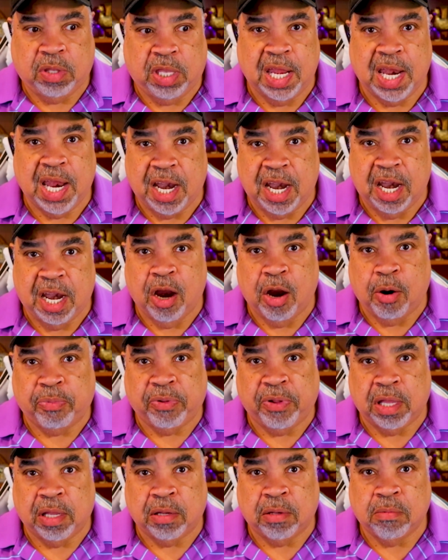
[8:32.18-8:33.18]
get on an
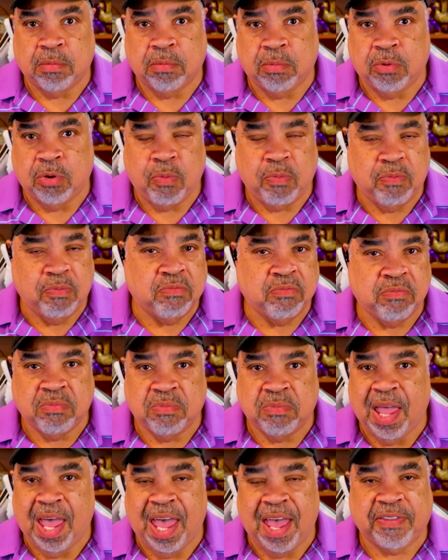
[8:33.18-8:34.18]
airplane. Nope.
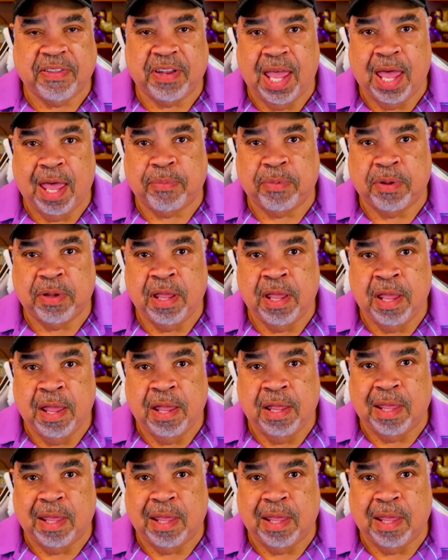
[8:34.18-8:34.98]
Hasn't happened.